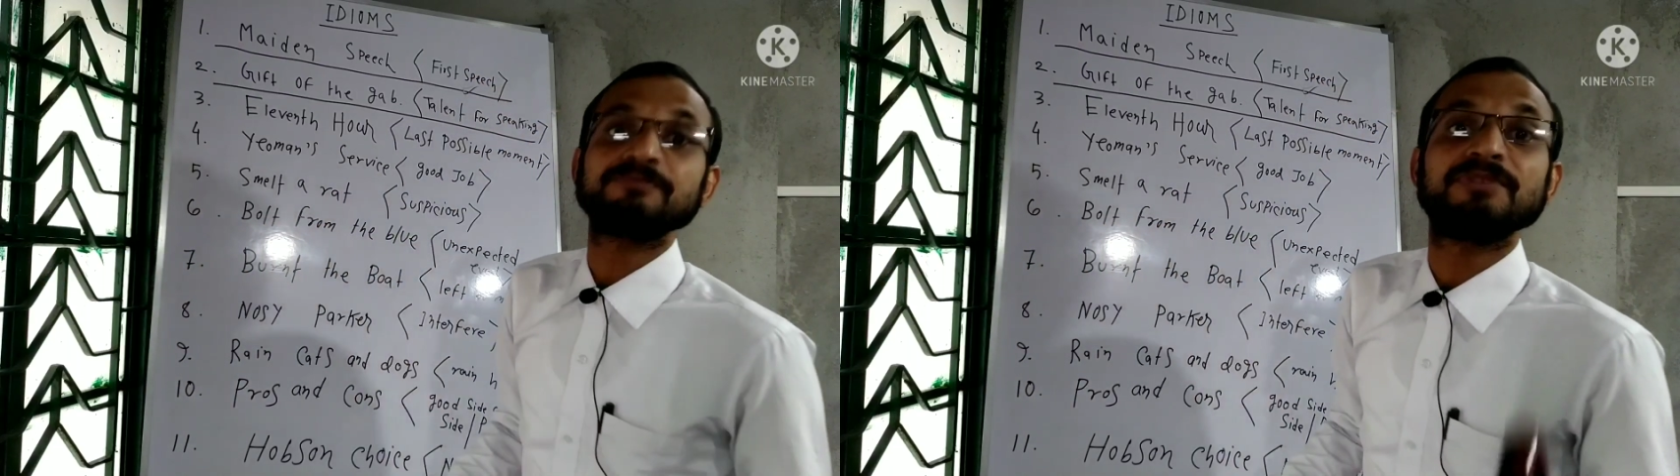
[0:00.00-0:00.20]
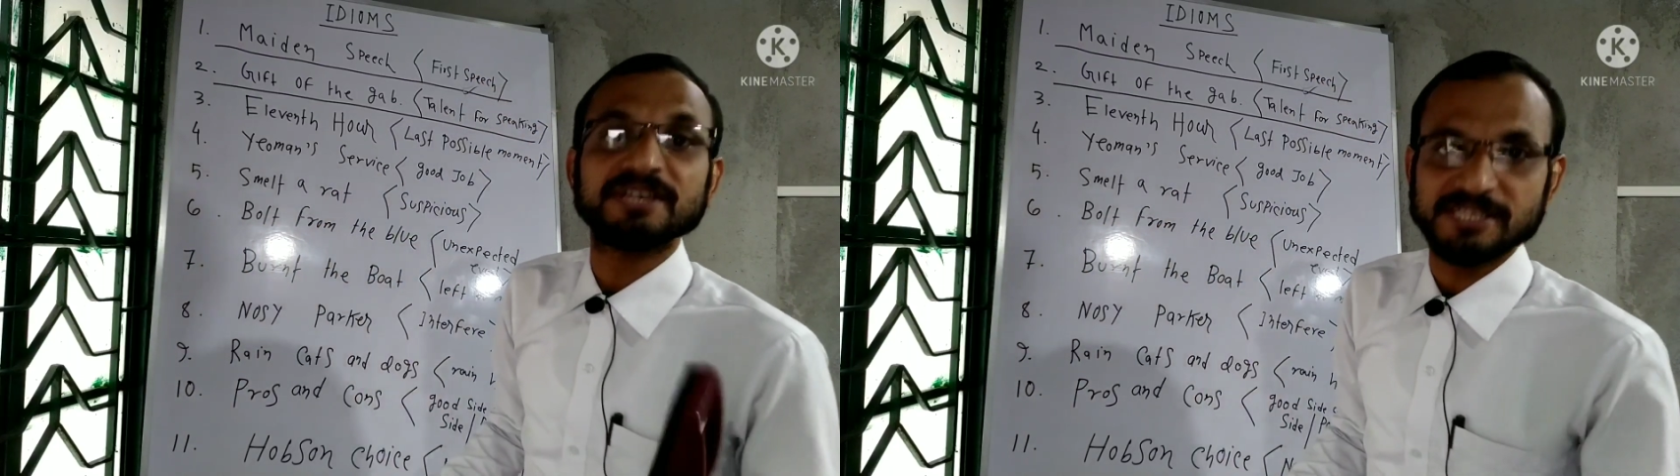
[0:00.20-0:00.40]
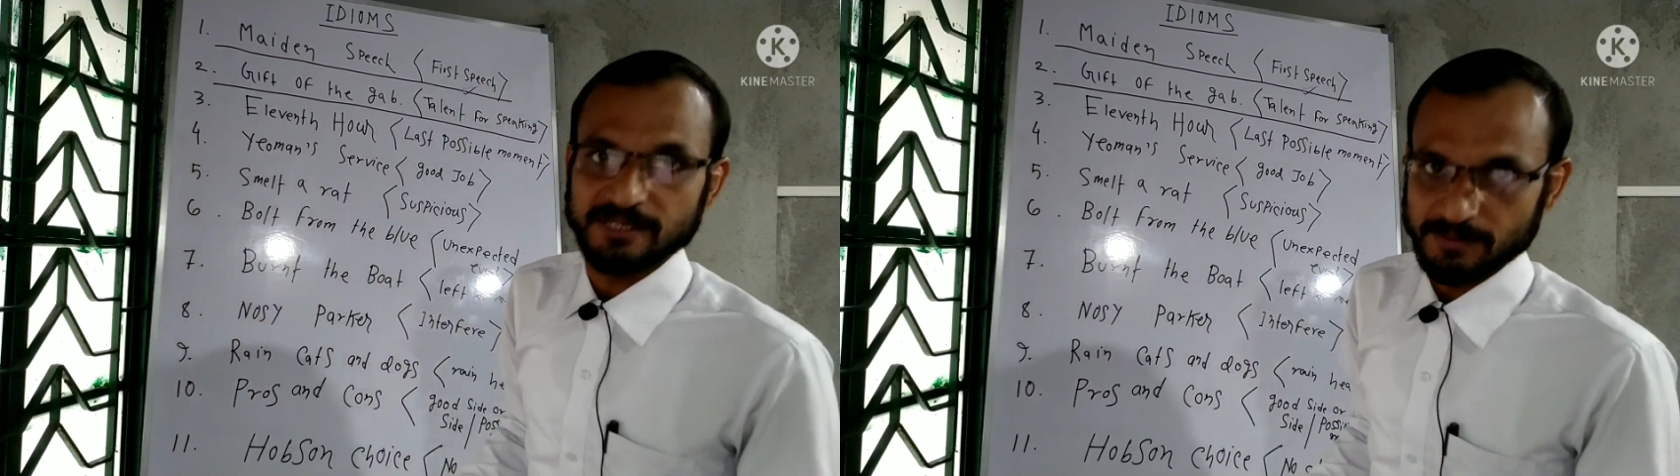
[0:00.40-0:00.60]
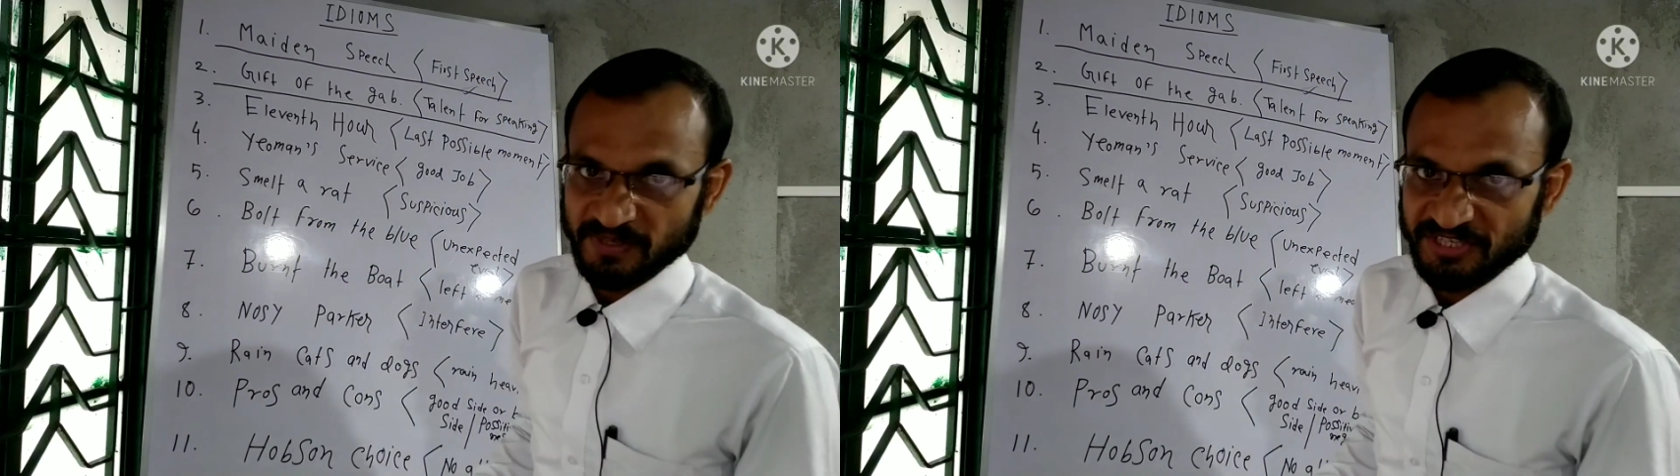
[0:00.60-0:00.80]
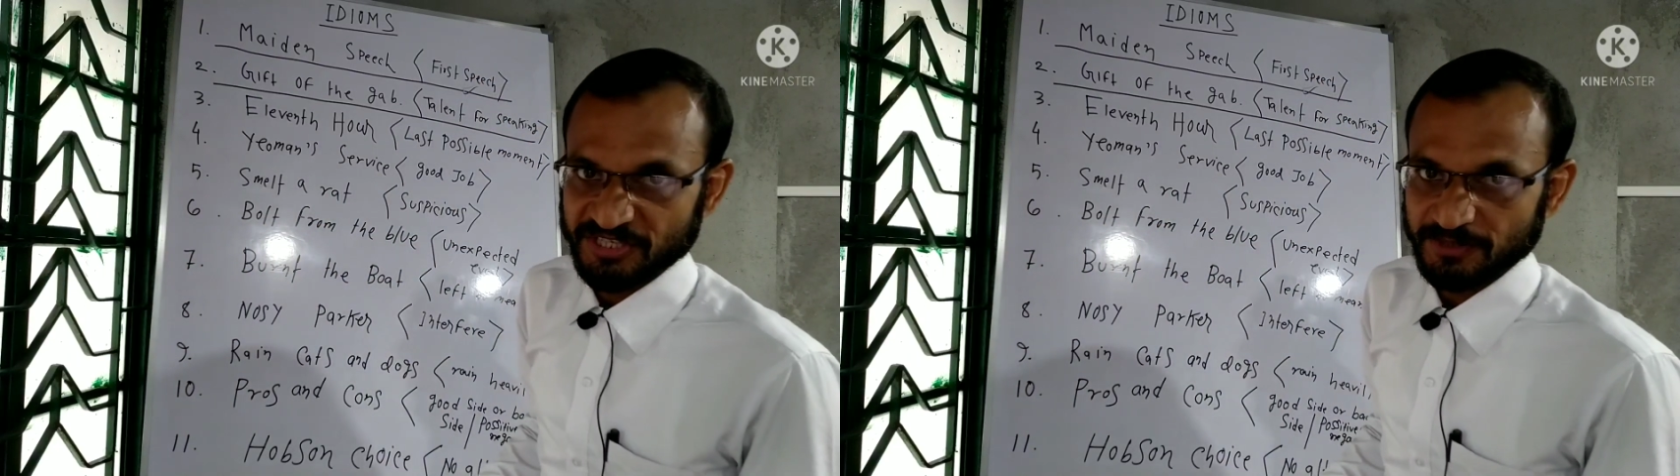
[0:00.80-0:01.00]
first
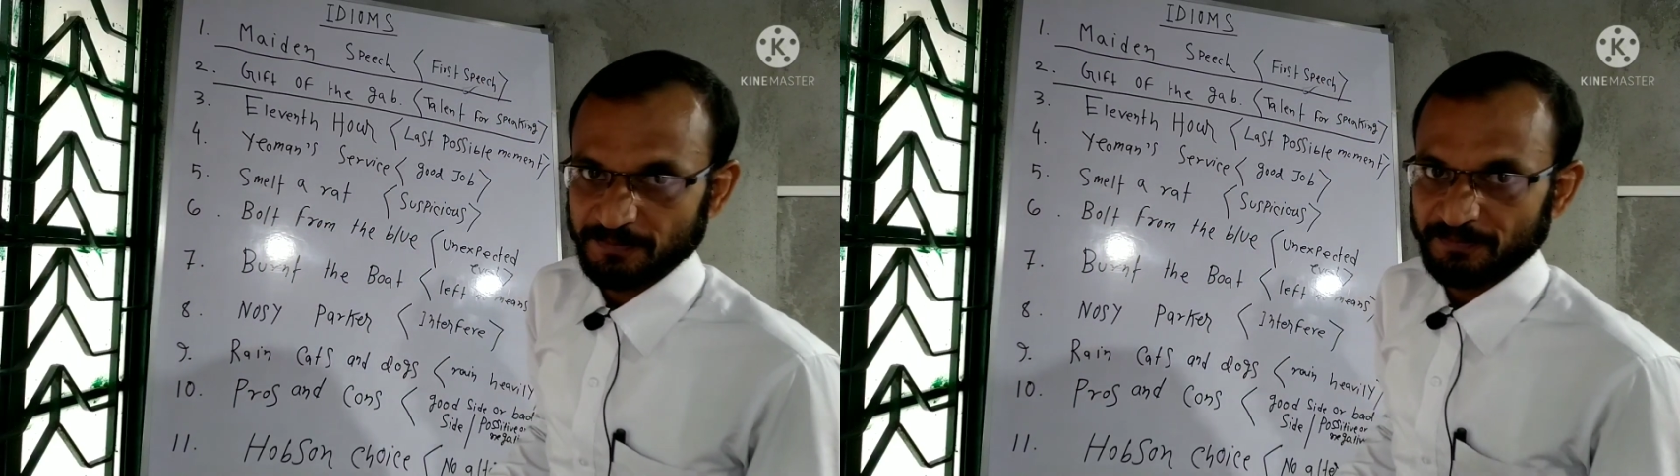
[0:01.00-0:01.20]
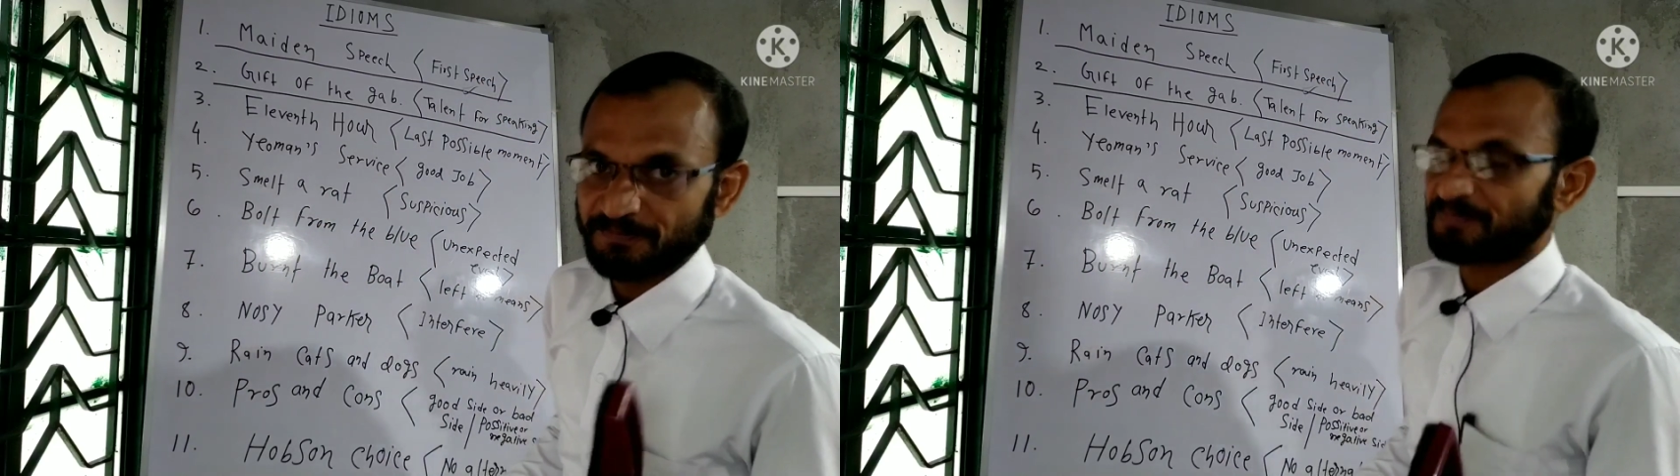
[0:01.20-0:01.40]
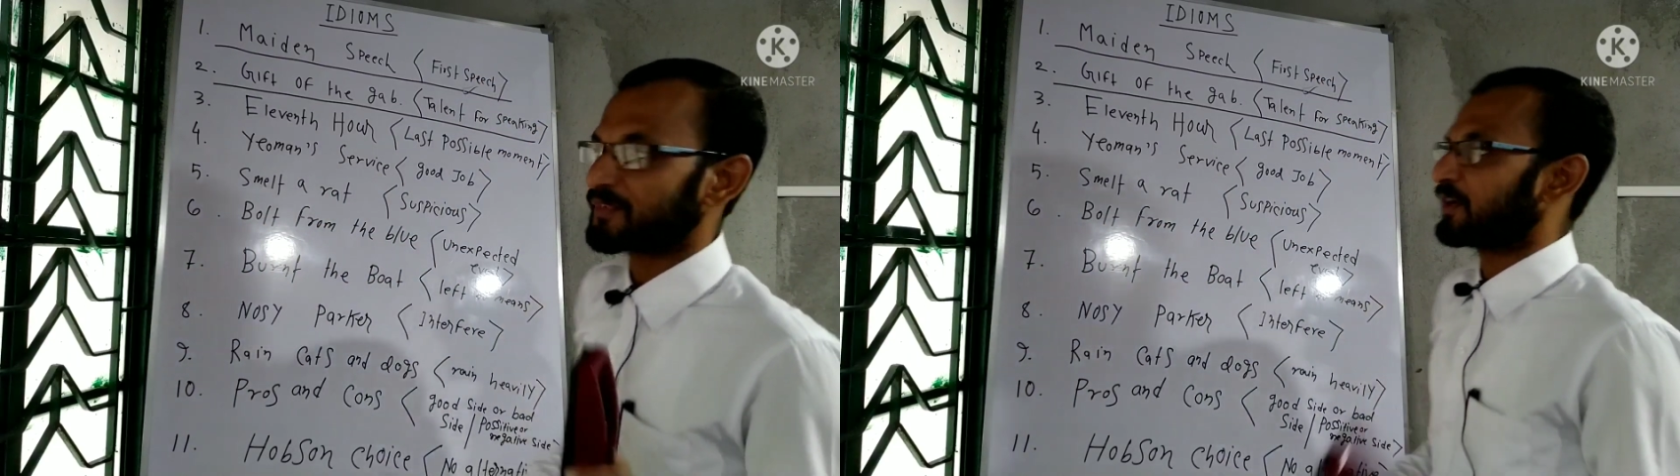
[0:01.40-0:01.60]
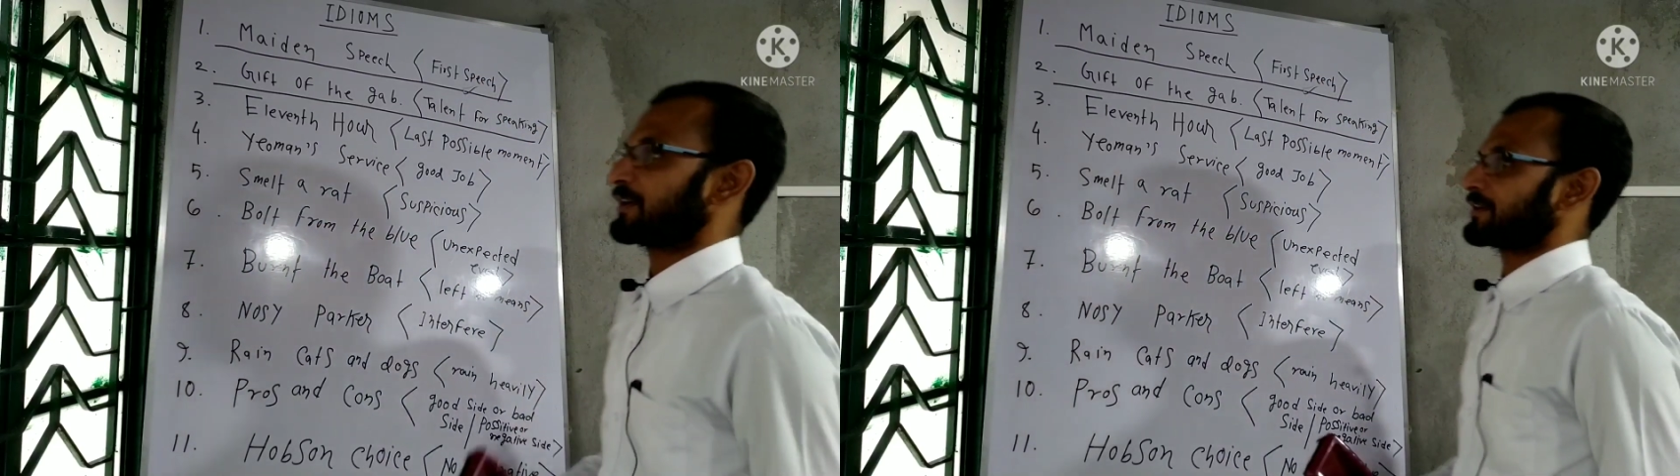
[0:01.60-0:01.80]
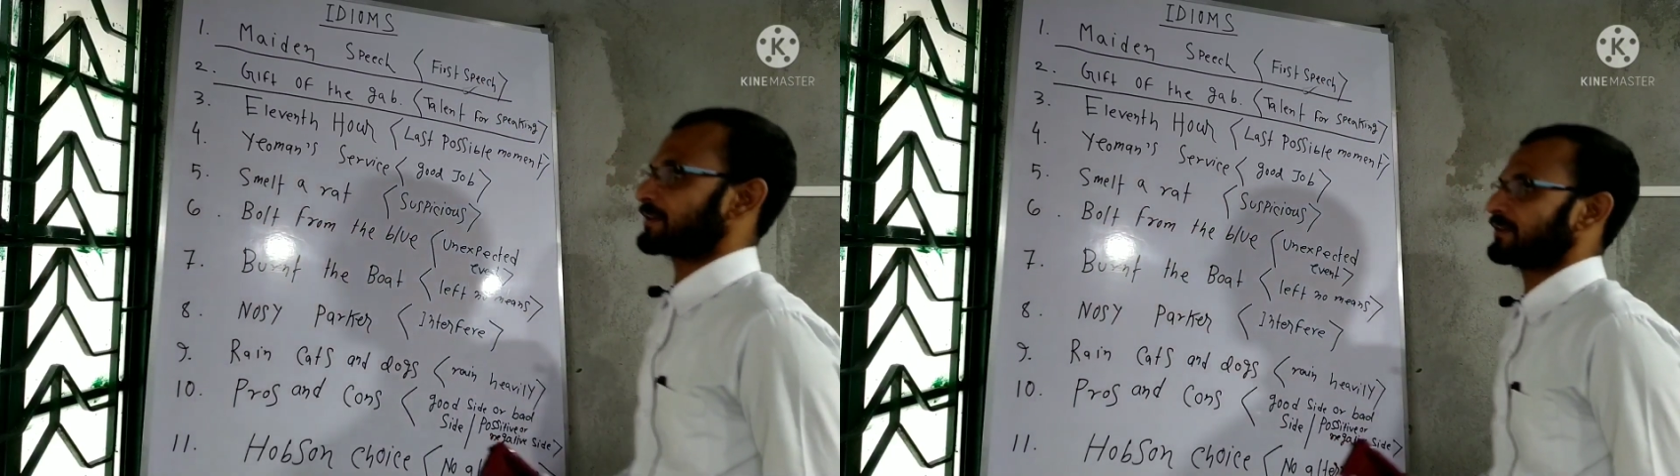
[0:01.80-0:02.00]
speech.
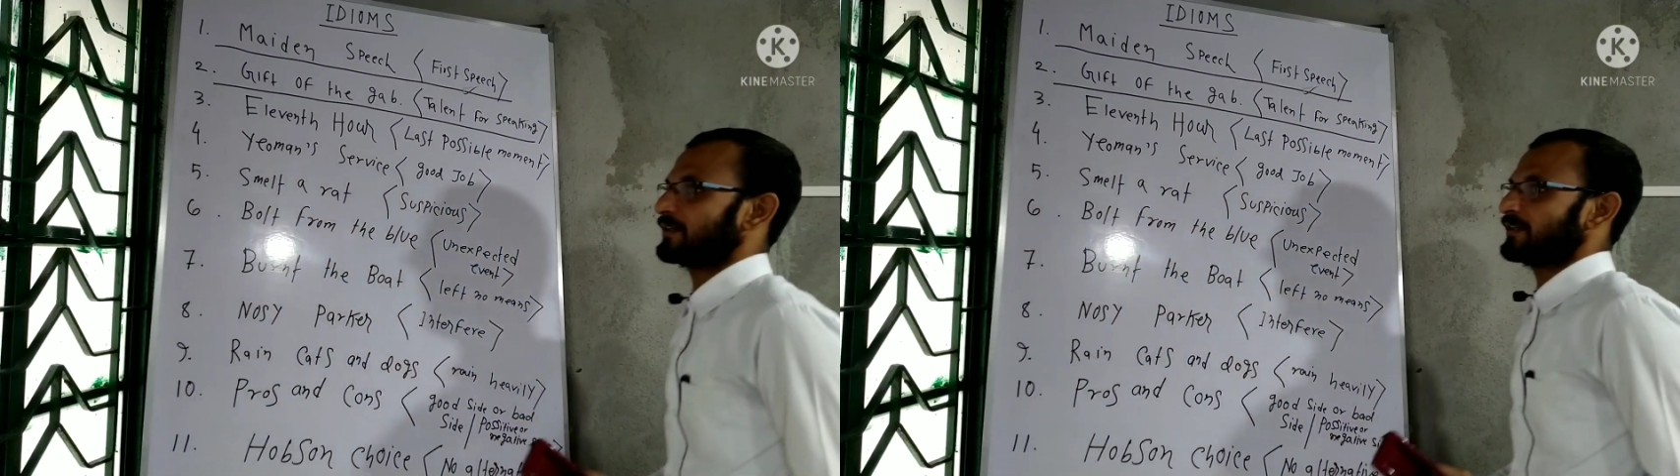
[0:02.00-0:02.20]
Got it?